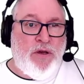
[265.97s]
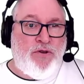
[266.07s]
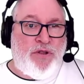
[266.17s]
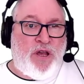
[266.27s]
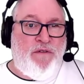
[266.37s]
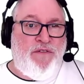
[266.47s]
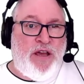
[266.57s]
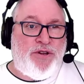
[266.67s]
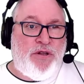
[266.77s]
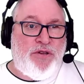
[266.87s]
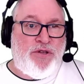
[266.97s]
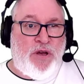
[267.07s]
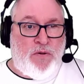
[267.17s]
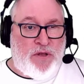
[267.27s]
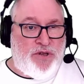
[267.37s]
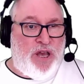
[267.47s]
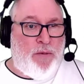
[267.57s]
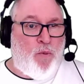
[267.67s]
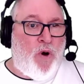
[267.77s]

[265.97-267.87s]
So the conversion is still the same.